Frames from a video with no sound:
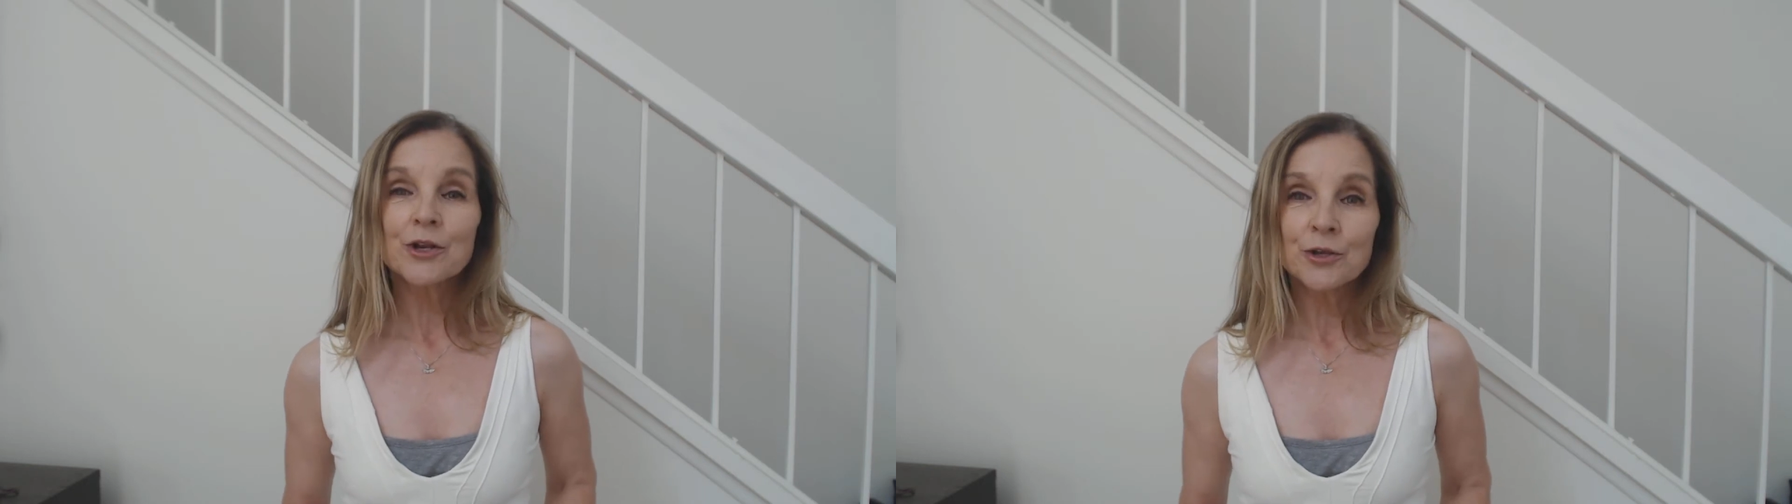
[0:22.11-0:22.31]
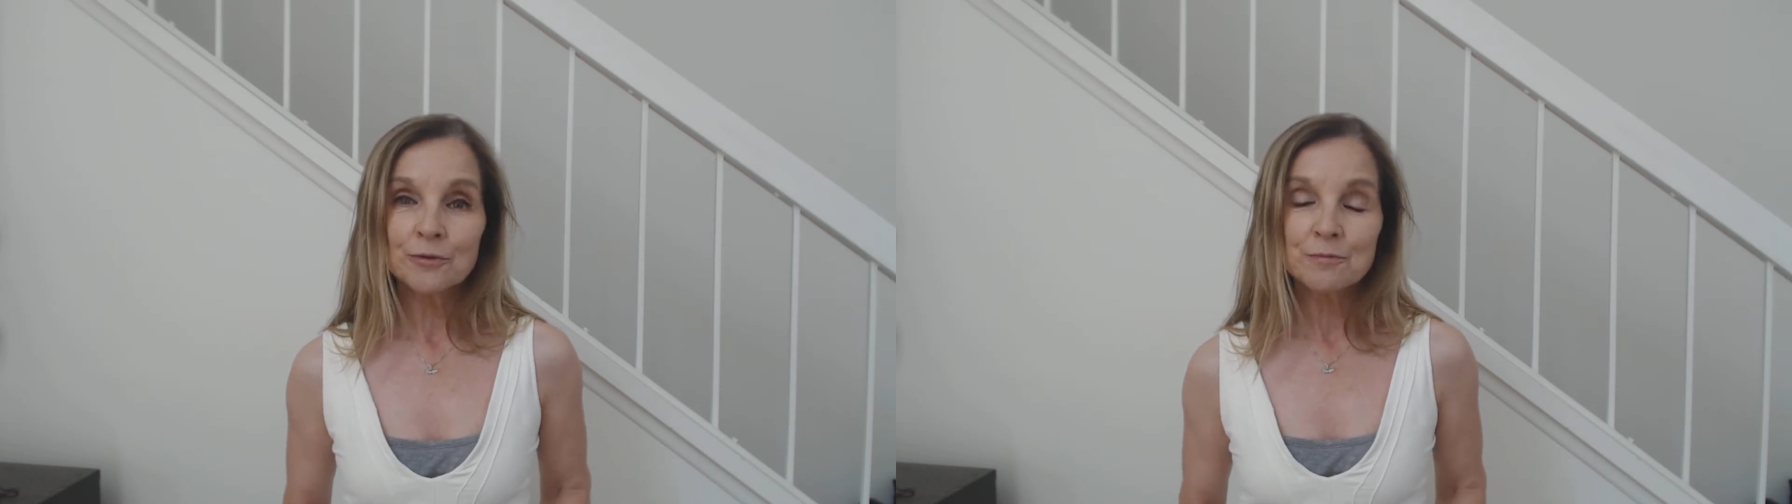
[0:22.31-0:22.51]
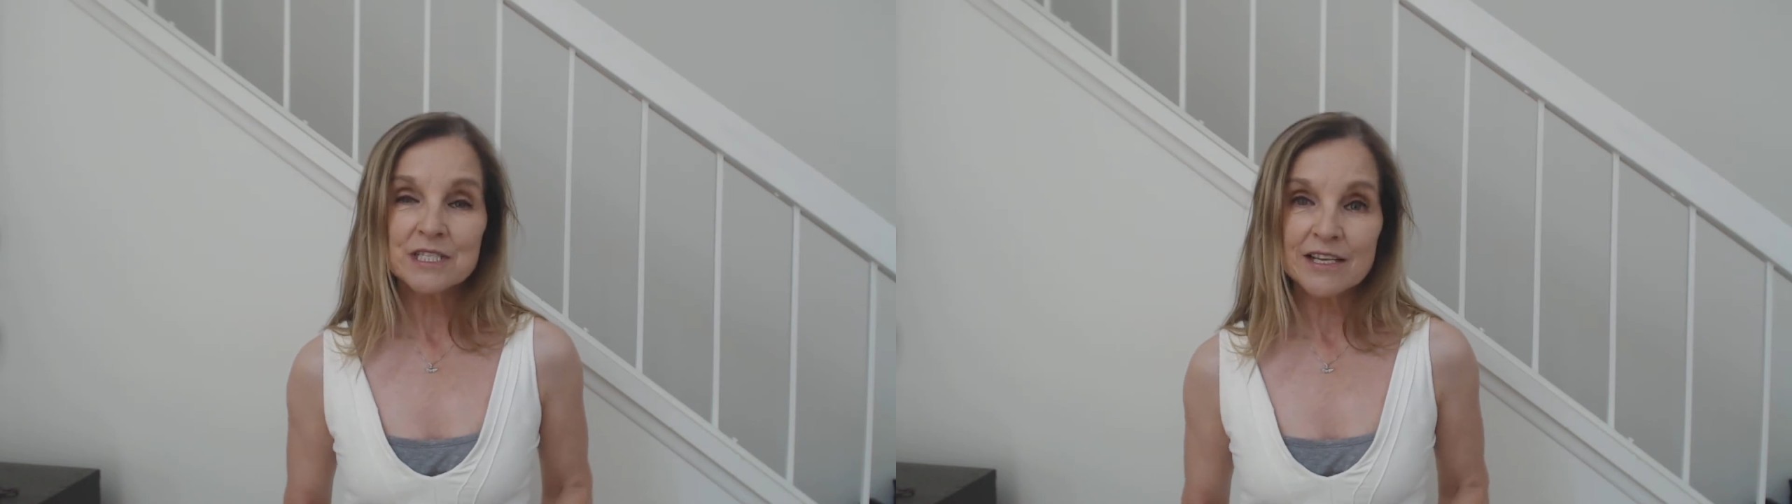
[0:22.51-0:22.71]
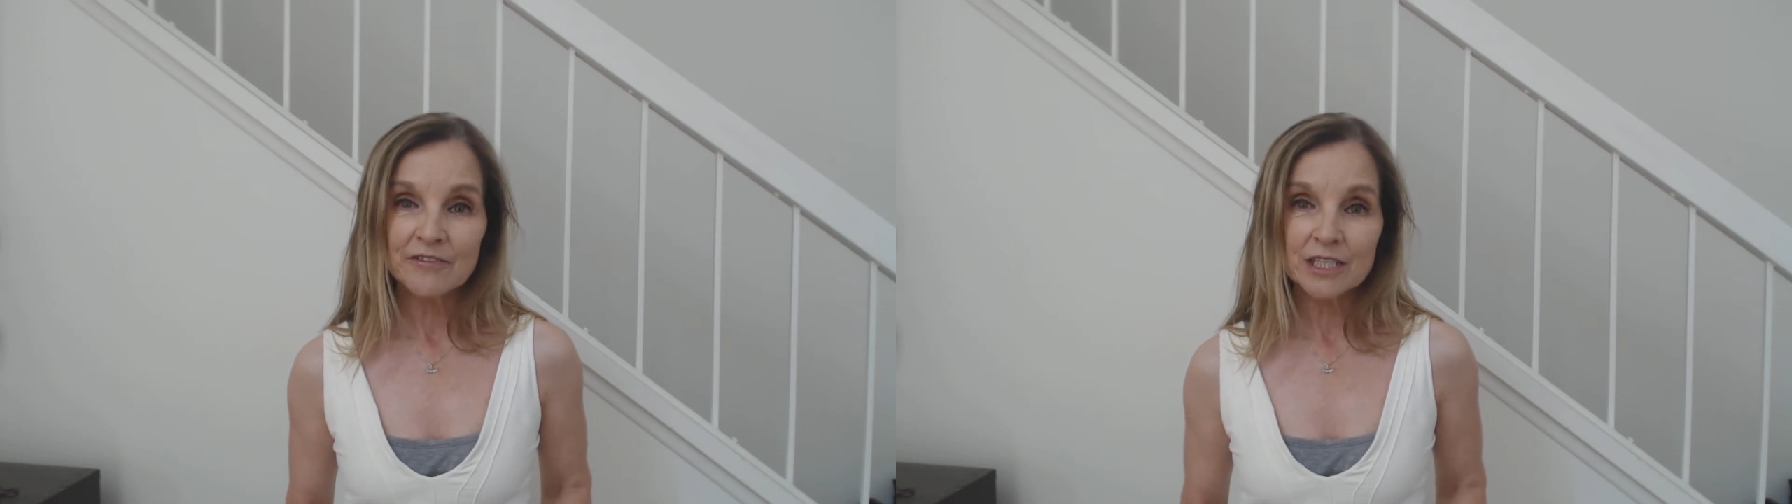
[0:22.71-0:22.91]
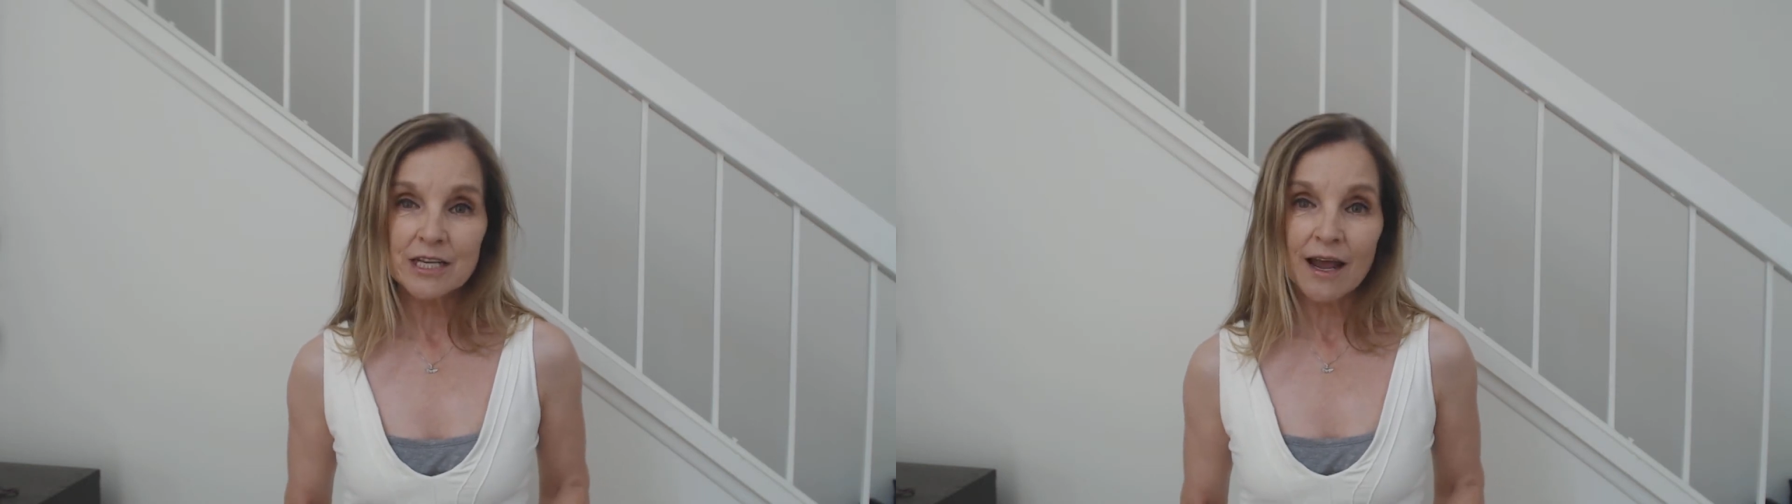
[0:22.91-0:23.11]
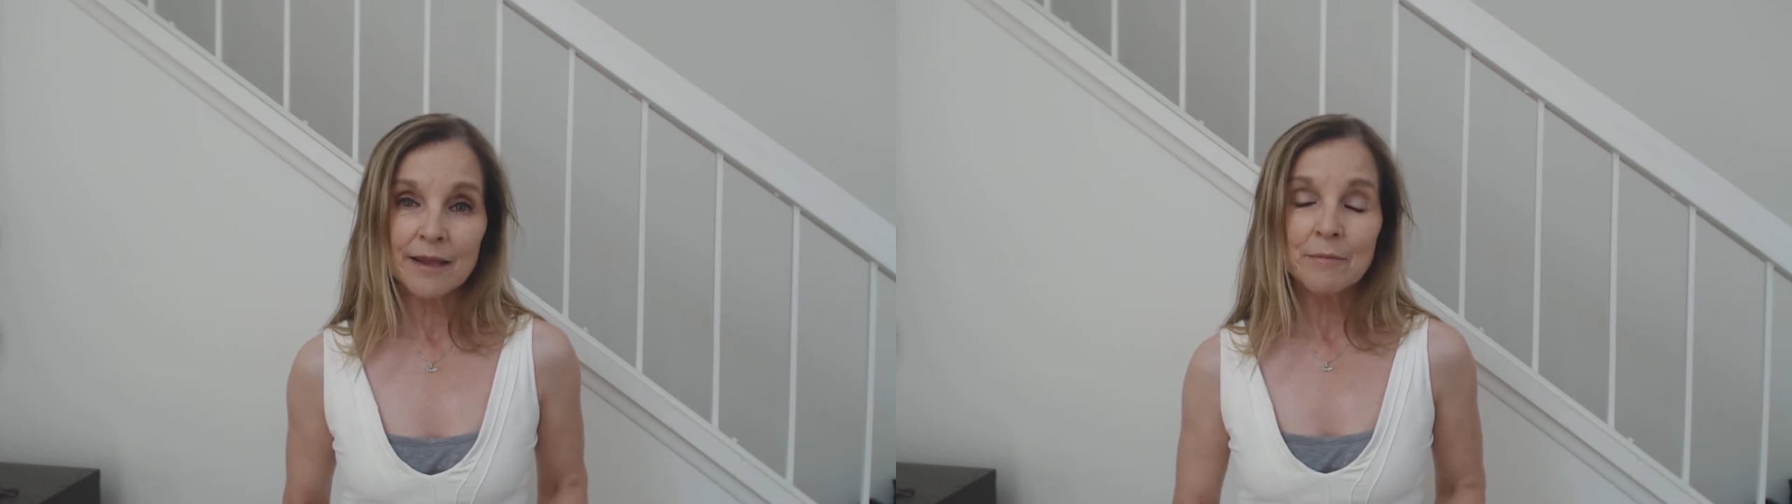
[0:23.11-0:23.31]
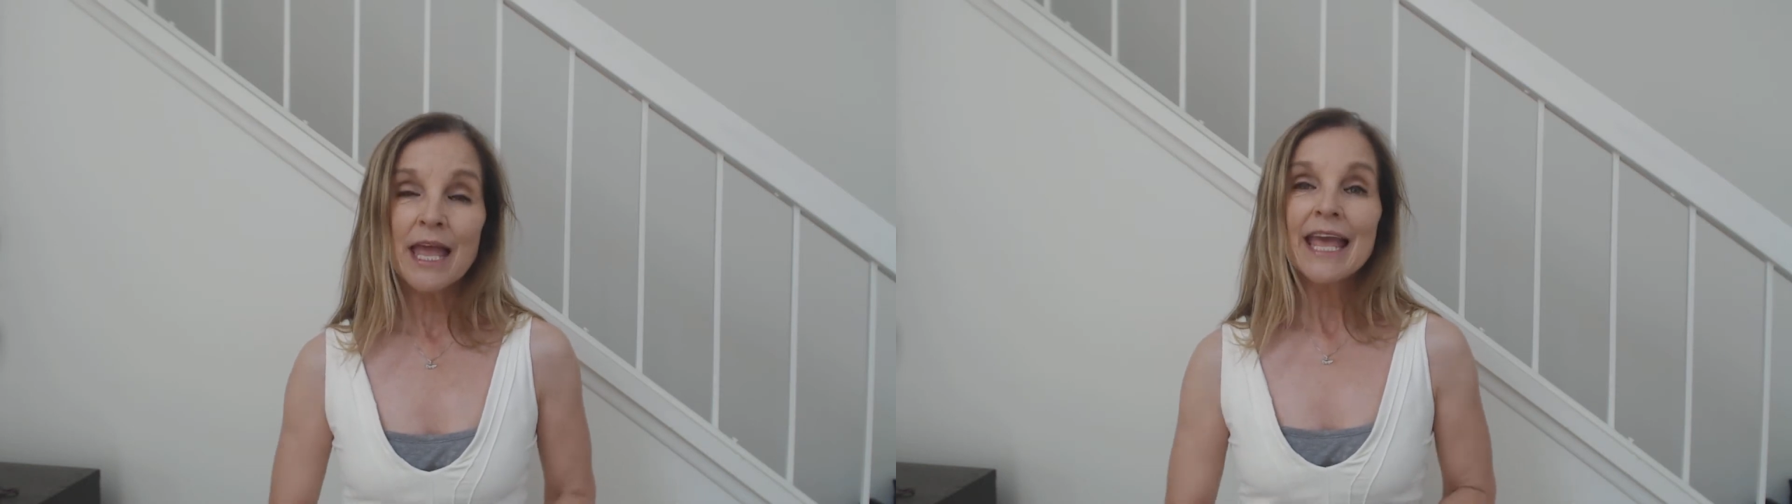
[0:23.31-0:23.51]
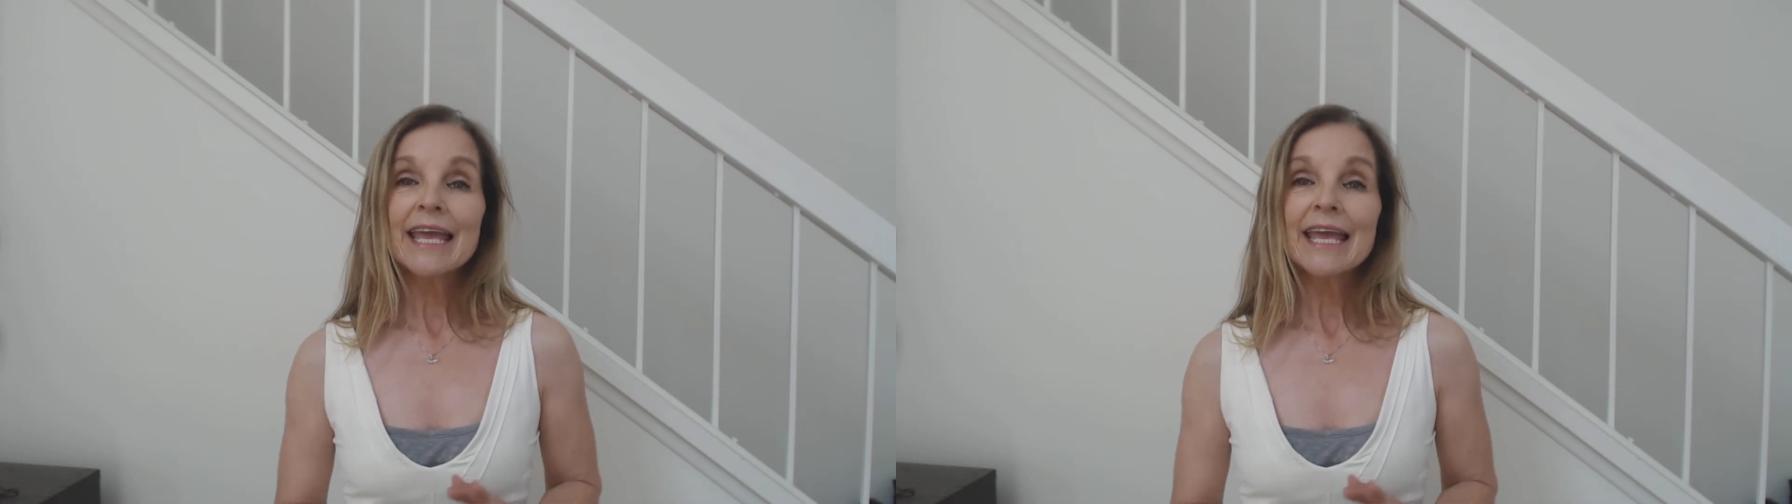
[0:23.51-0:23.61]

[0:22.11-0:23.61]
noon Pacific time.